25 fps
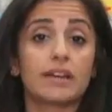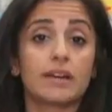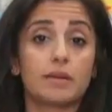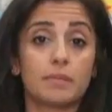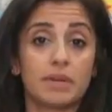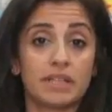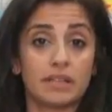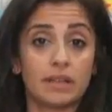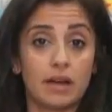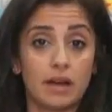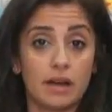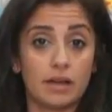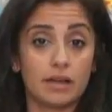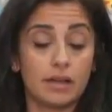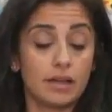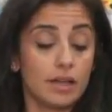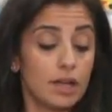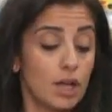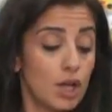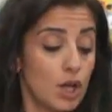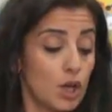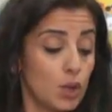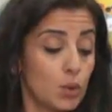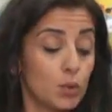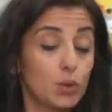Ramadan
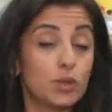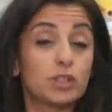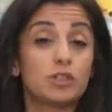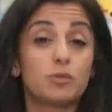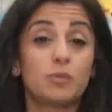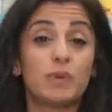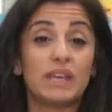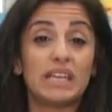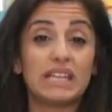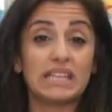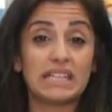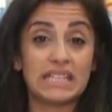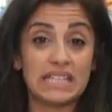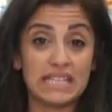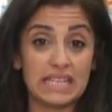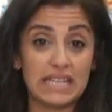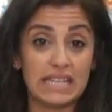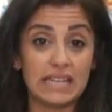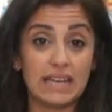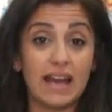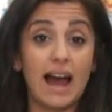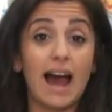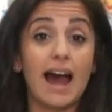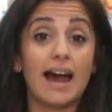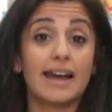would be
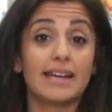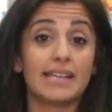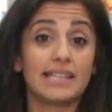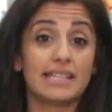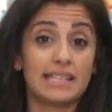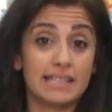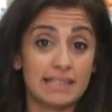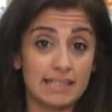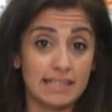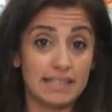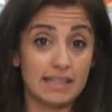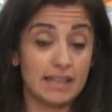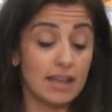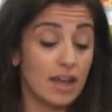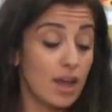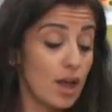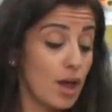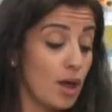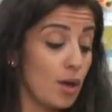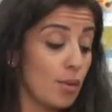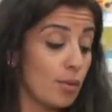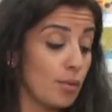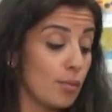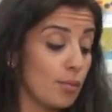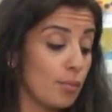tea, iced tea.
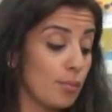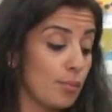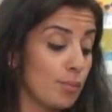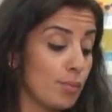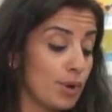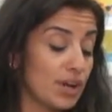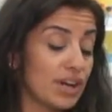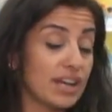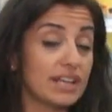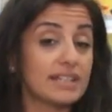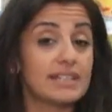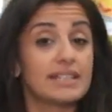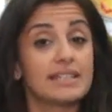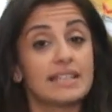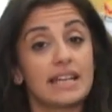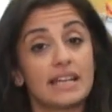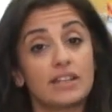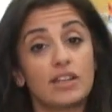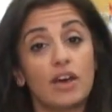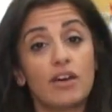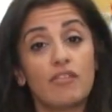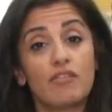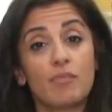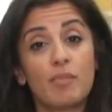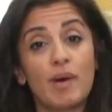But
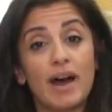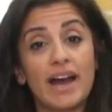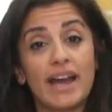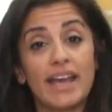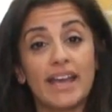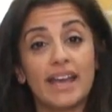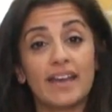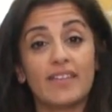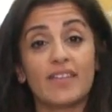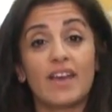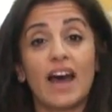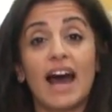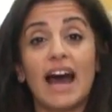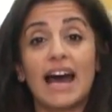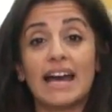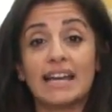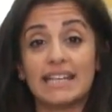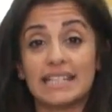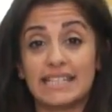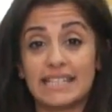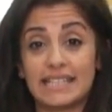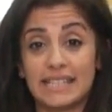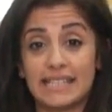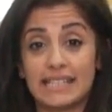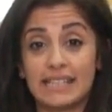instead of buying the
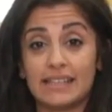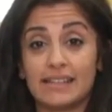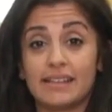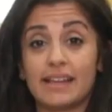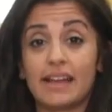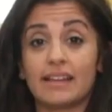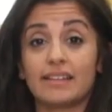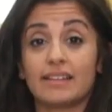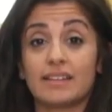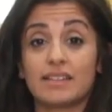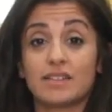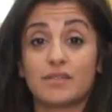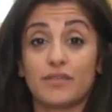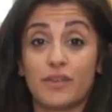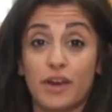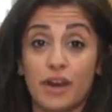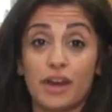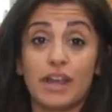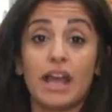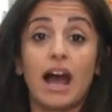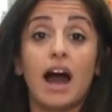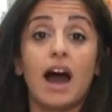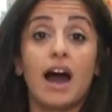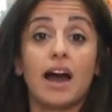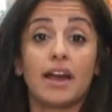iced tea that is
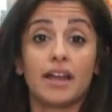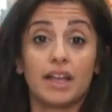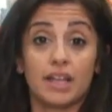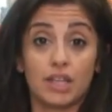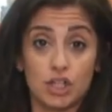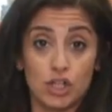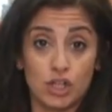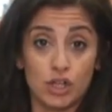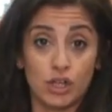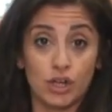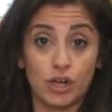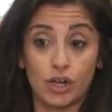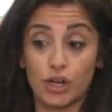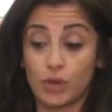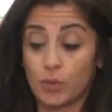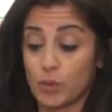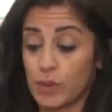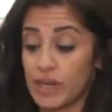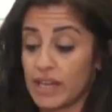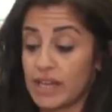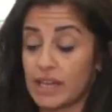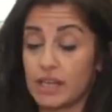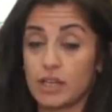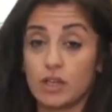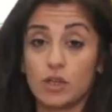very high in sugar,
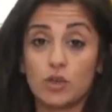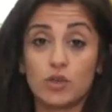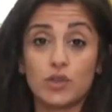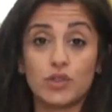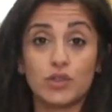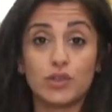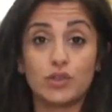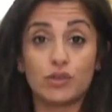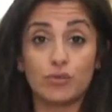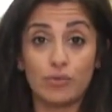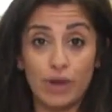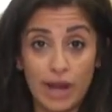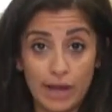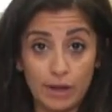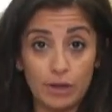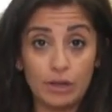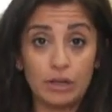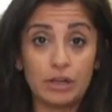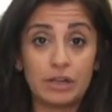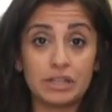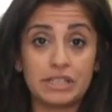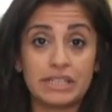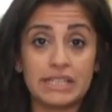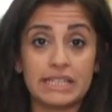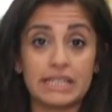we can use the
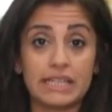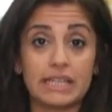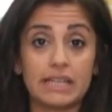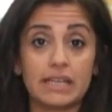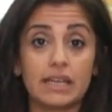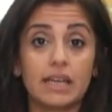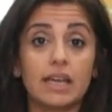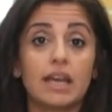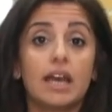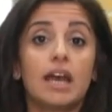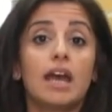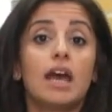regular tea